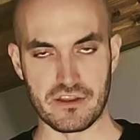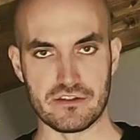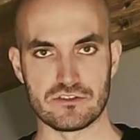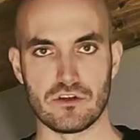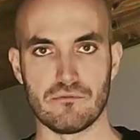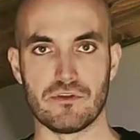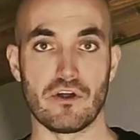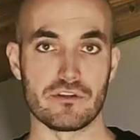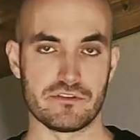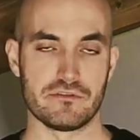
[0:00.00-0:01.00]
some
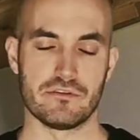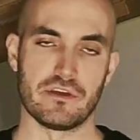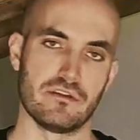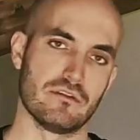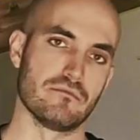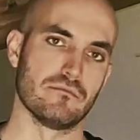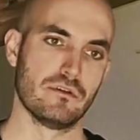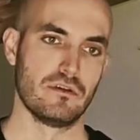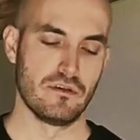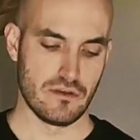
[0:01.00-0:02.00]
knot, and
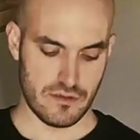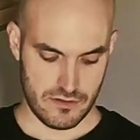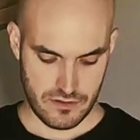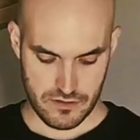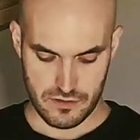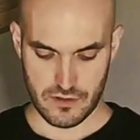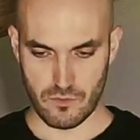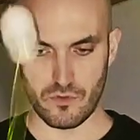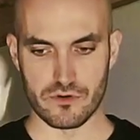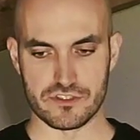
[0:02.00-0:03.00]
in the
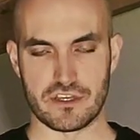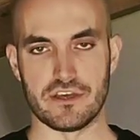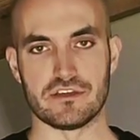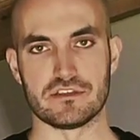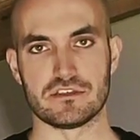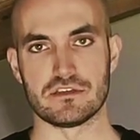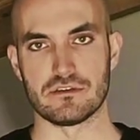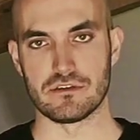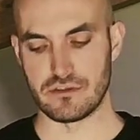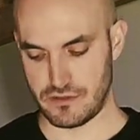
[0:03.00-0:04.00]
worst case
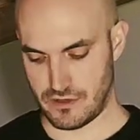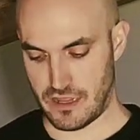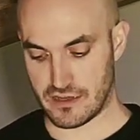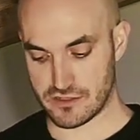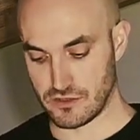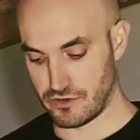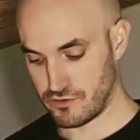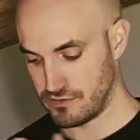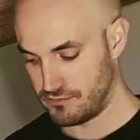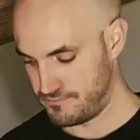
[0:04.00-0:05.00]
in axle
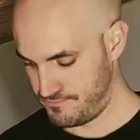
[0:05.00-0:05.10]
knot.